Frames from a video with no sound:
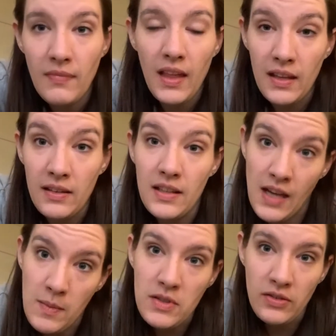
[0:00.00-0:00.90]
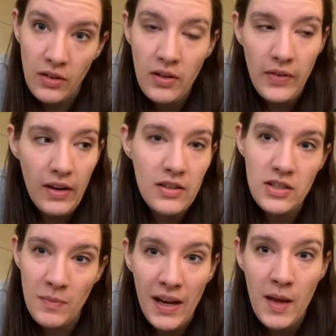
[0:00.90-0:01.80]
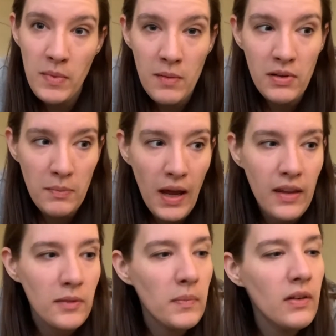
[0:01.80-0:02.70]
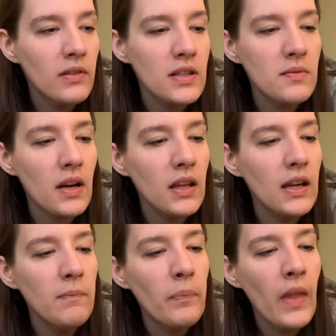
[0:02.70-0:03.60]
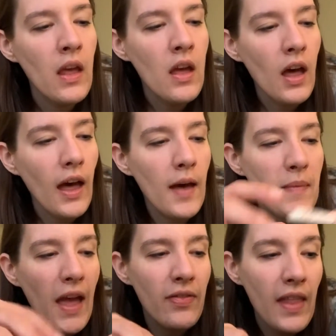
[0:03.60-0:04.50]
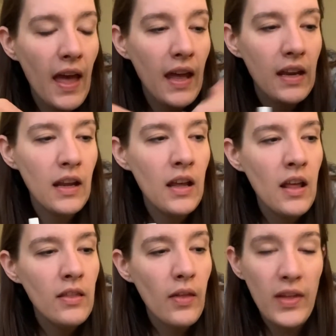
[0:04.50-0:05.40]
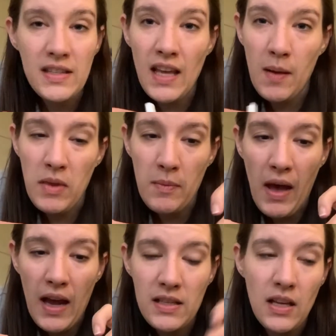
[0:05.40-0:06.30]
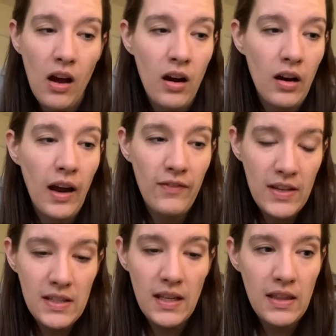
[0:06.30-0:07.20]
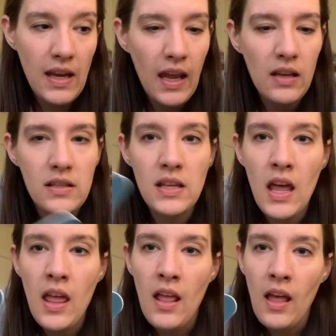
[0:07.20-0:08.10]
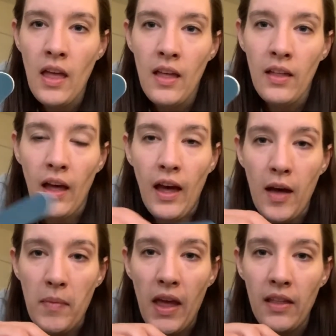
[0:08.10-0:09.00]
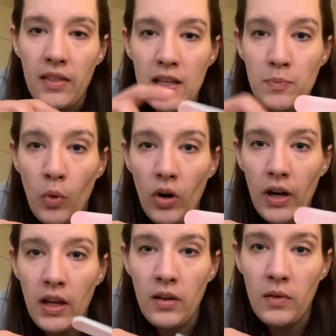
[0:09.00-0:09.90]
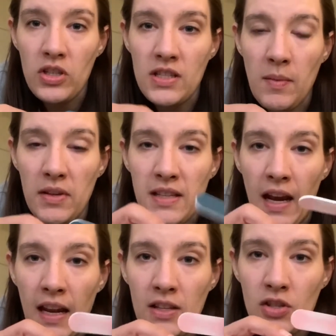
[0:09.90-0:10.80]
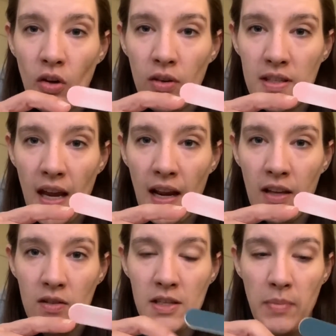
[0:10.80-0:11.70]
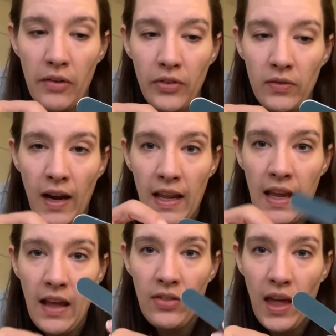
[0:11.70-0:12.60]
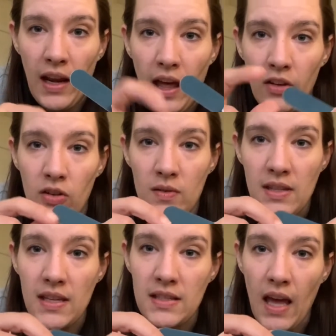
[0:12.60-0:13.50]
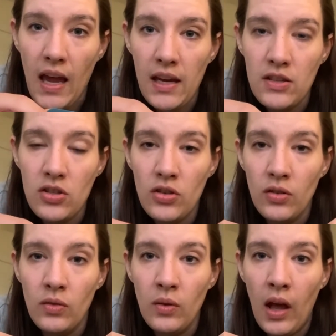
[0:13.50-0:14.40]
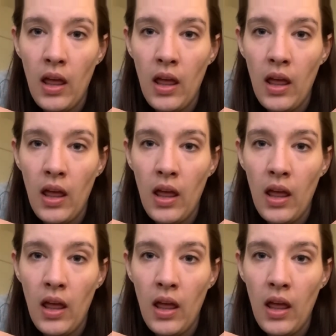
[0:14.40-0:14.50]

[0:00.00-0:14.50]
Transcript: in the times of coronavirus, you might not be able to buy them as readily. And then the things that come in the box are obviously the nails, this board, which is double-sided, so the side I used to buff already, and then I'll use this side to,